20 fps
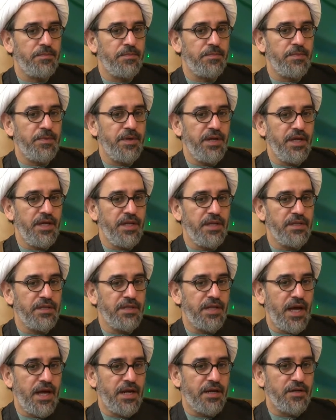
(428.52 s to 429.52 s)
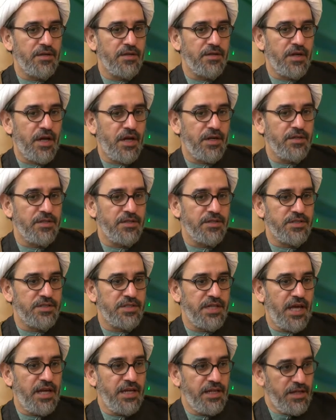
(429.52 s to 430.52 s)
bring that
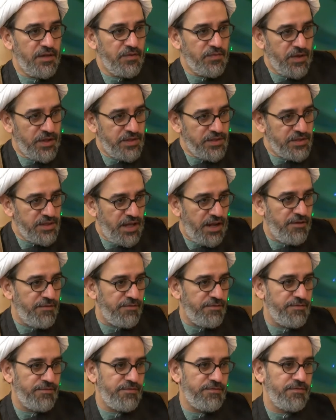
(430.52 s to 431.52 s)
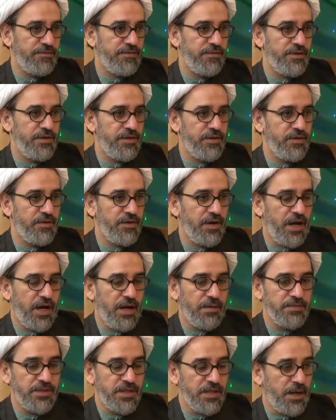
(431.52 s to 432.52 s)
understanding in oneself, you know,
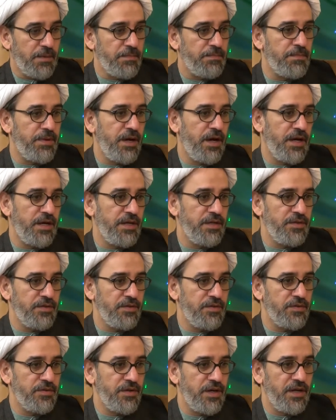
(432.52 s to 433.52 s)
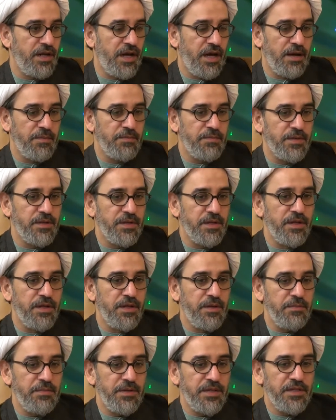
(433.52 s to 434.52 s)
I'm the Rabba, you know, and I'm
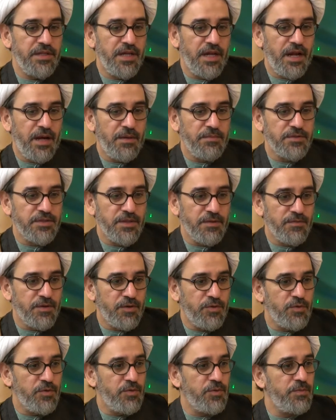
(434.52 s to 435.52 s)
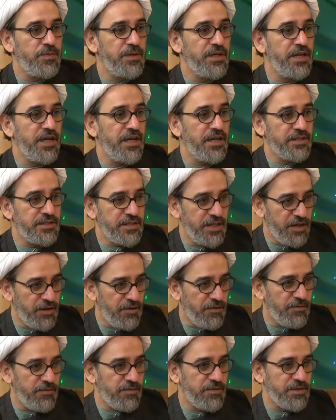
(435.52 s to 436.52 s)
mean that I'm someone who would be
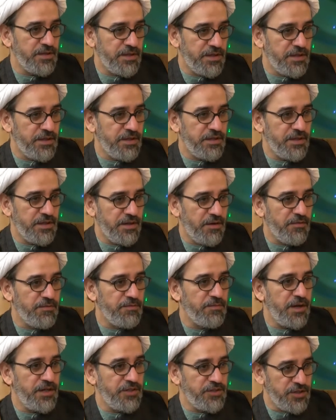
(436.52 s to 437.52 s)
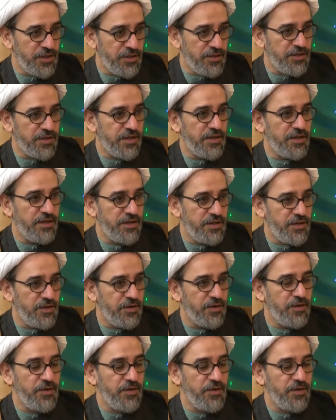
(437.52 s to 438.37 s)
caretaker of my children, you